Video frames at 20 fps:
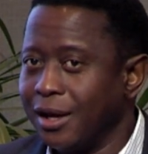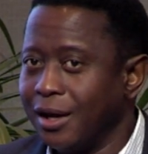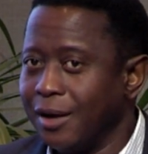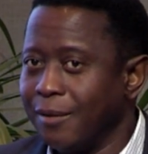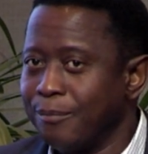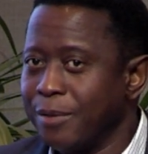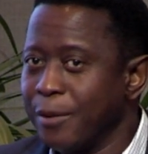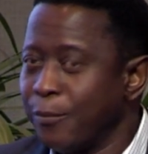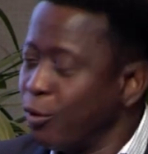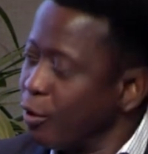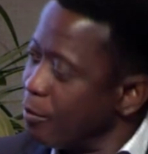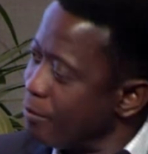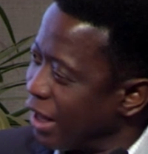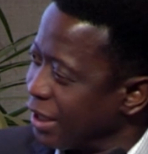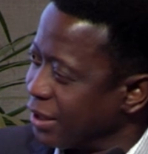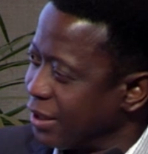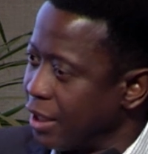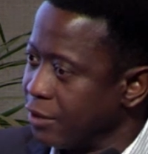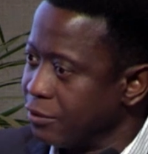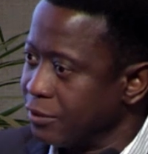people
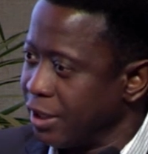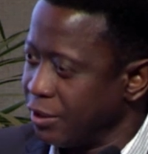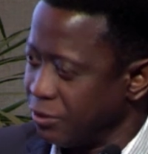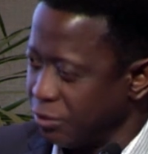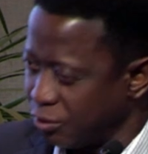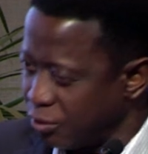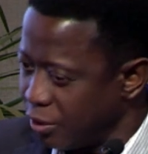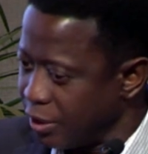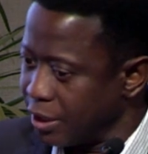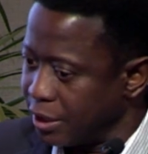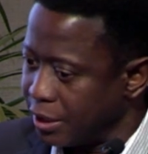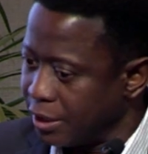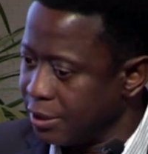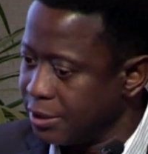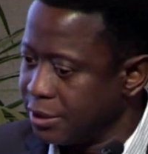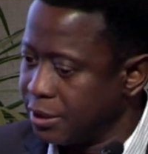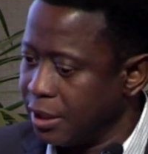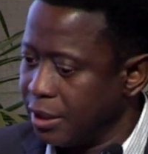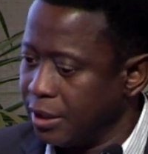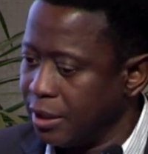might argue that you don't
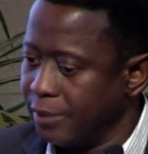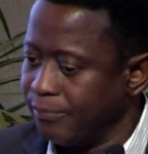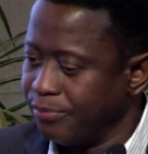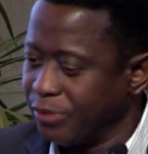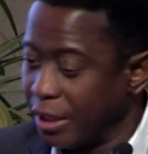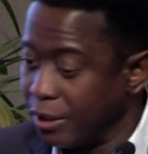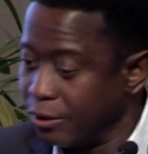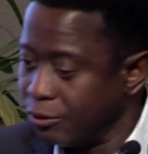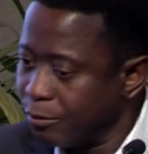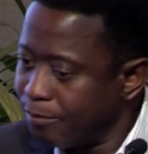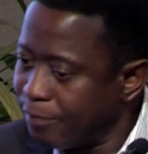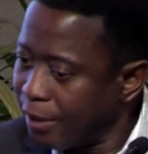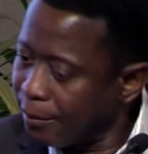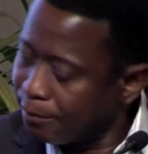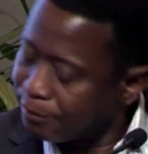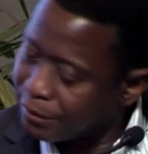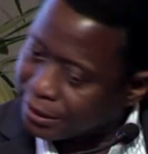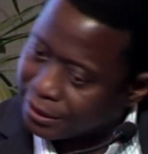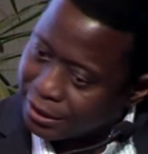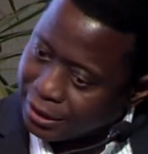need a loop
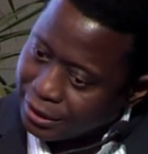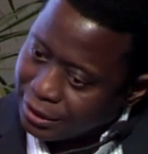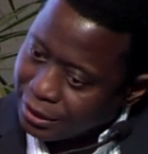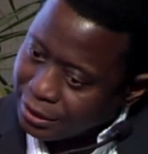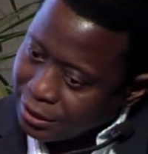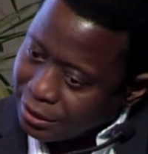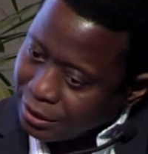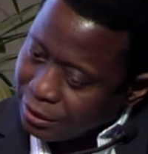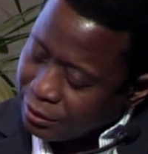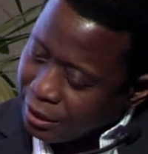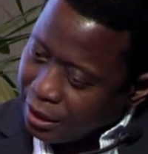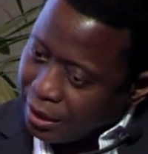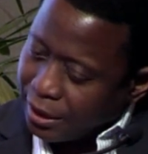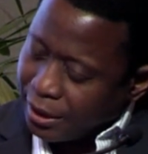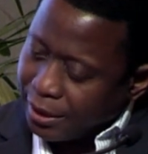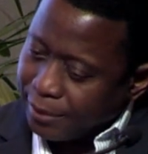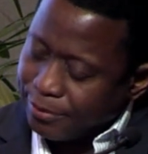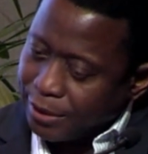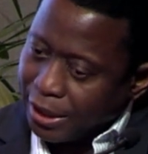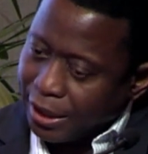up in
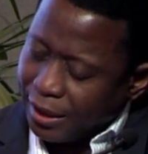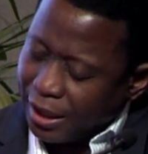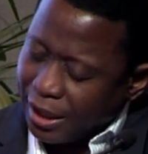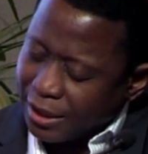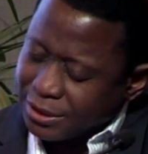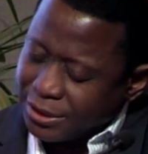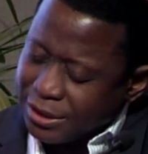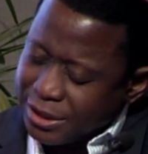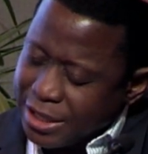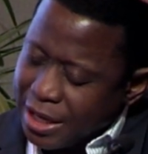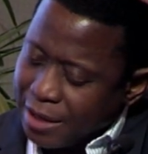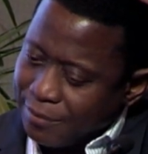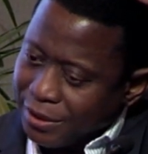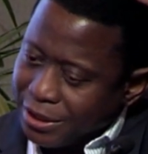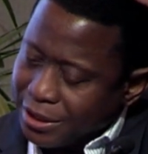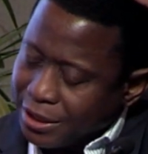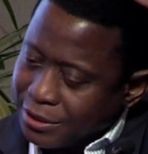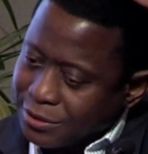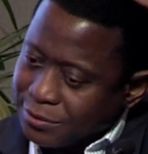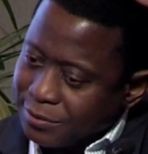actinium
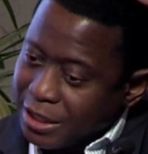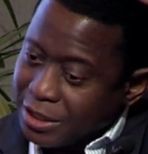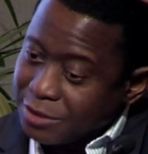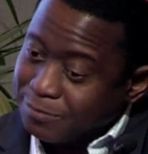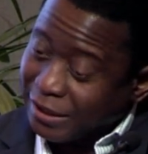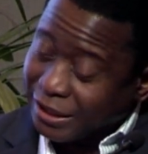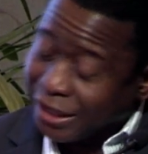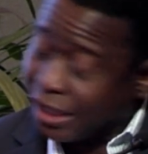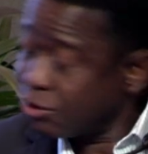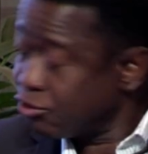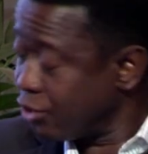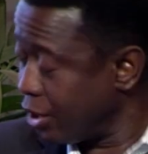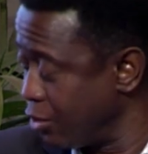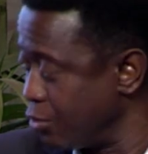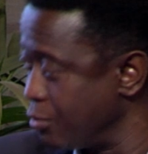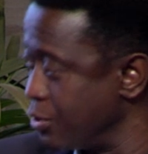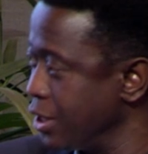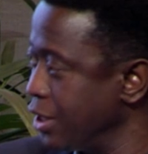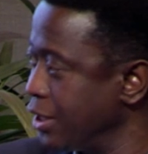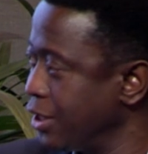in this case, but actually
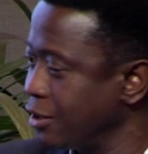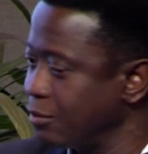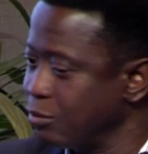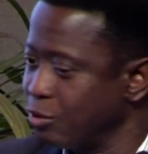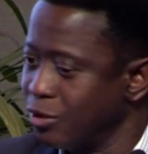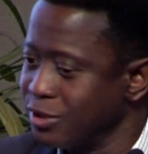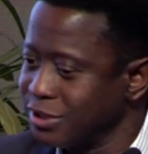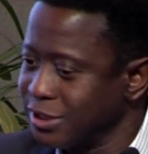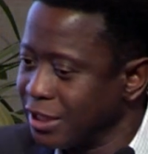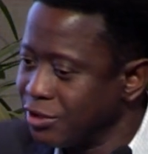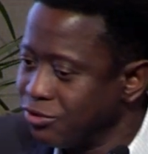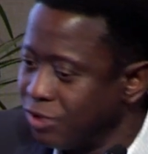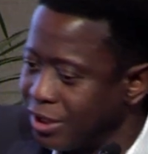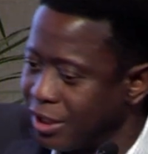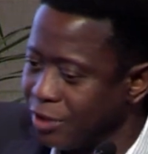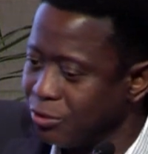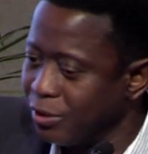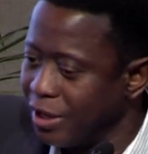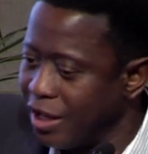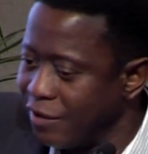we need it because actually
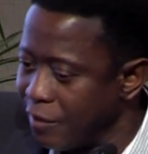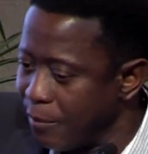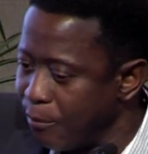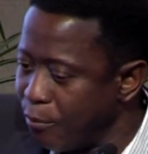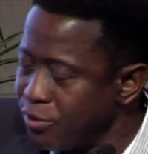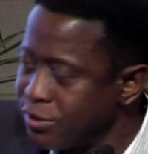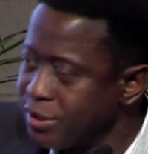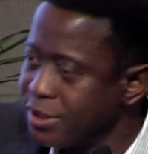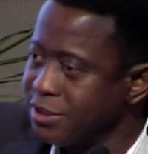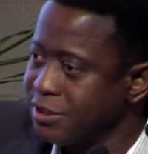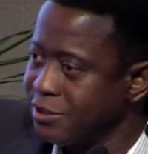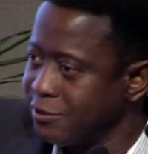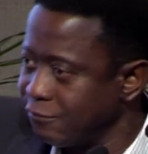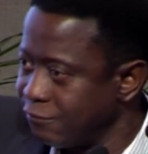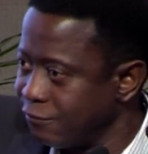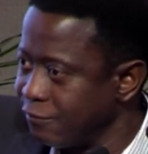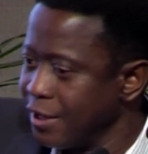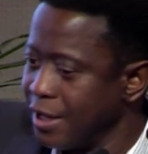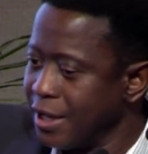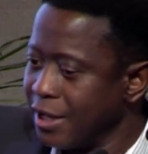that will have a
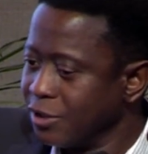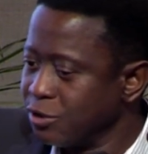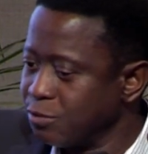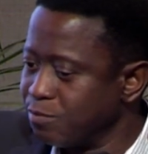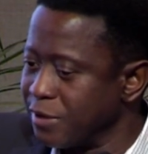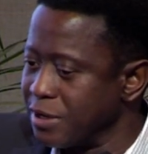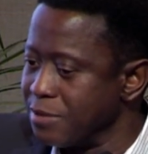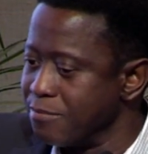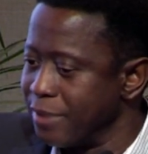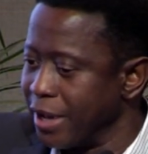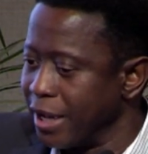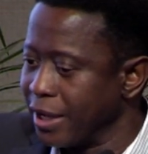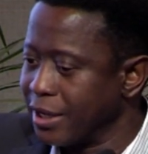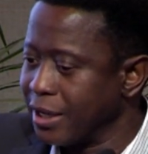positive spin back,